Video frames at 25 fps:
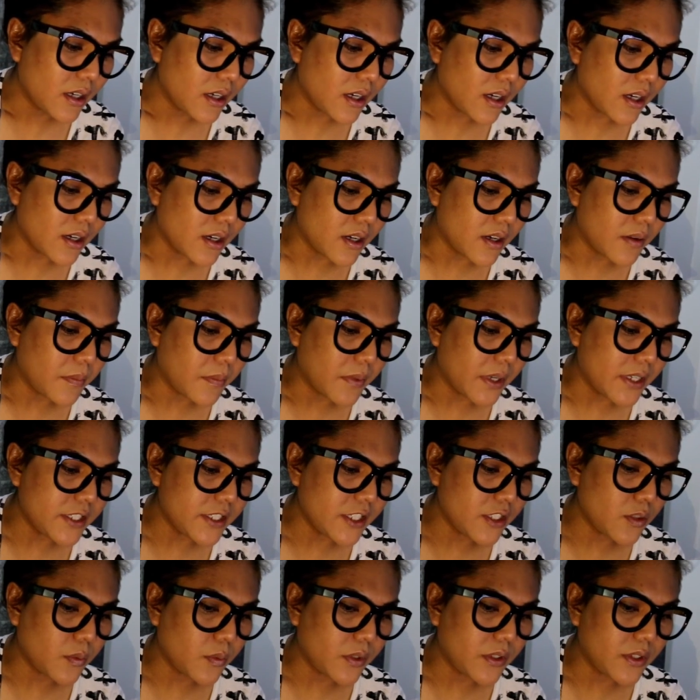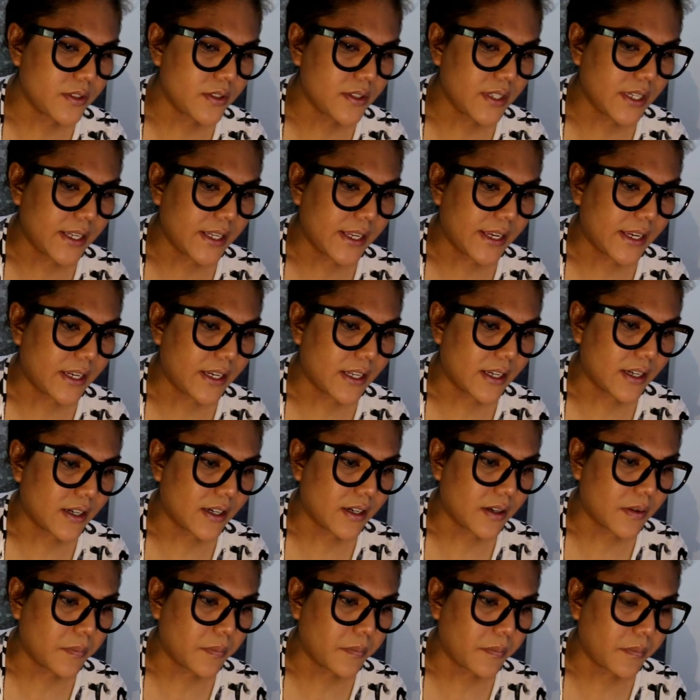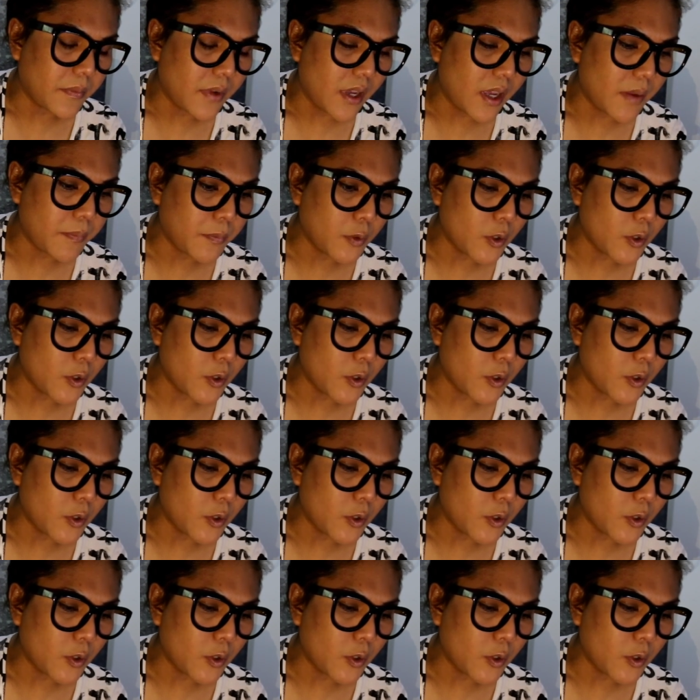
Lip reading: I just want to say that I'm